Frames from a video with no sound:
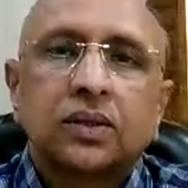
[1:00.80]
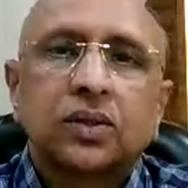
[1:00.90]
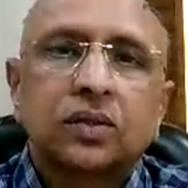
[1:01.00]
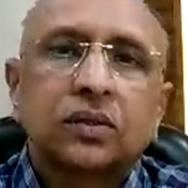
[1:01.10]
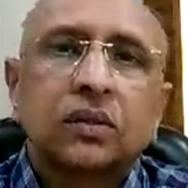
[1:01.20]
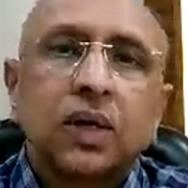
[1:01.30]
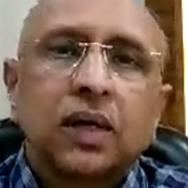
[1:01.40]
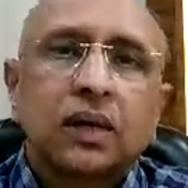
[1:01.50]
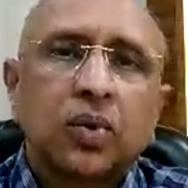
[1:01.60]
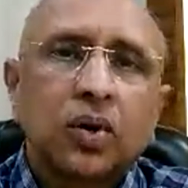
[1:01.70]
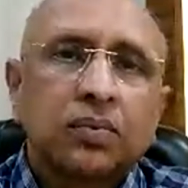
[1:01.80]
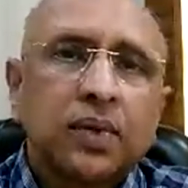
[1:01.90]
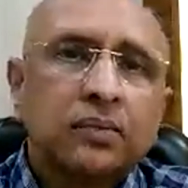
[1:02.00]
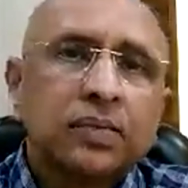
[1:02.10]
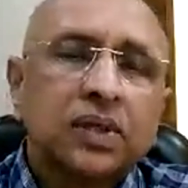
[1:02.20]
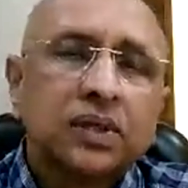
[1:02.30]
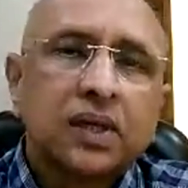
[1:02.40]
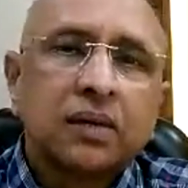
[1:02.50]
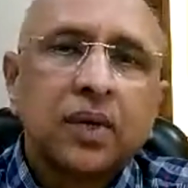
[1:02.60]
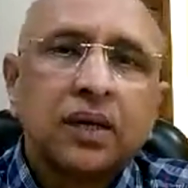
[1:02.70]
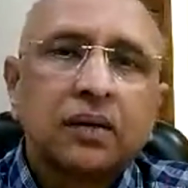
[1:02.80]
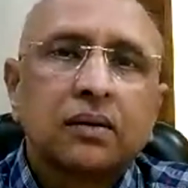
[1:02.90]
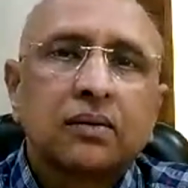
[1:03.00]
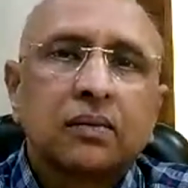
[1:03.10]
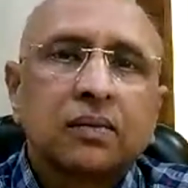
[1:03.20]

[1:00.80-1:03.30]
So number of times this remedy